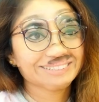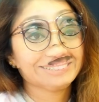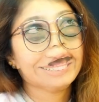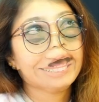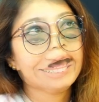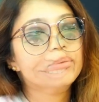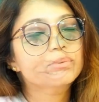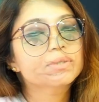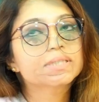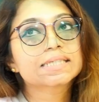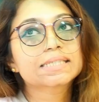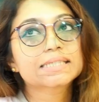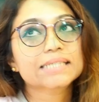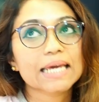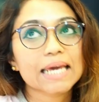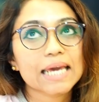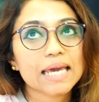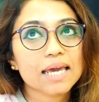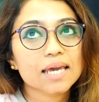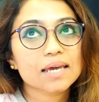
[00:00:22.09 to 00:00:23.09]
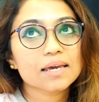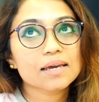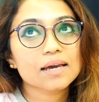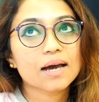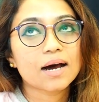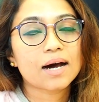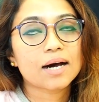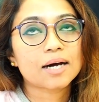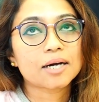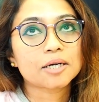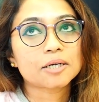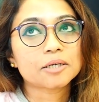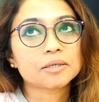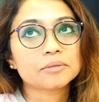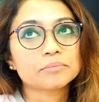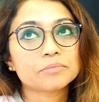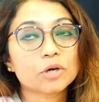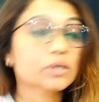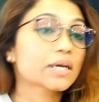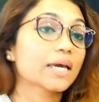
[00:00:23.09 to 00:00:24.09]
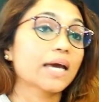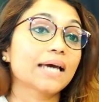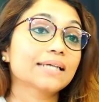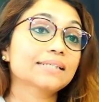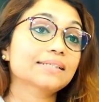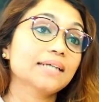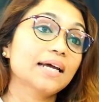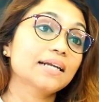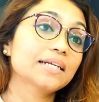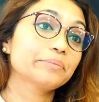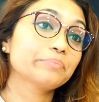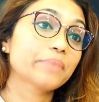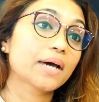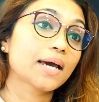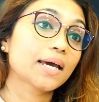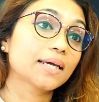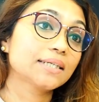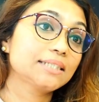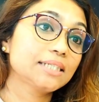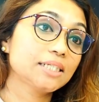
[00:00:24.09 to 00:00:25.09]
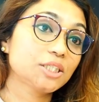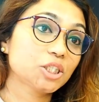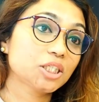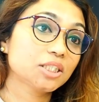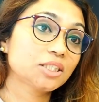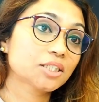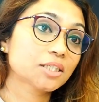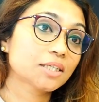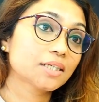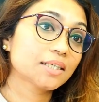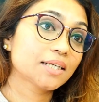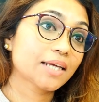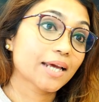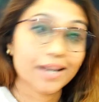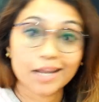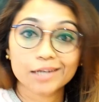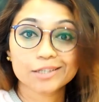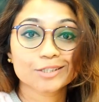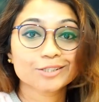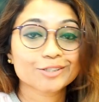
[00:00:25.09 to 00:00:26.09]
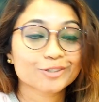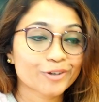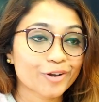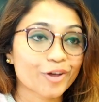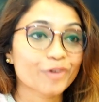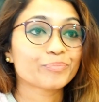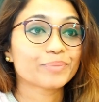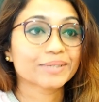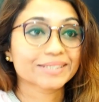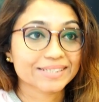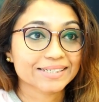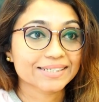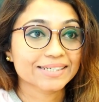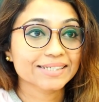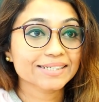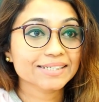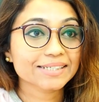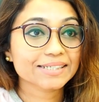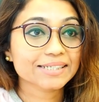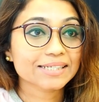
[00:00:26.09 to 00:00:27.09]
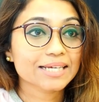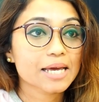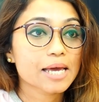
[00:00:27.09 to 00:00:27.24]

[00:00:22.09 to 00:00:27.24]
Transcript: I would say, I started my teaching journey at London School of Business,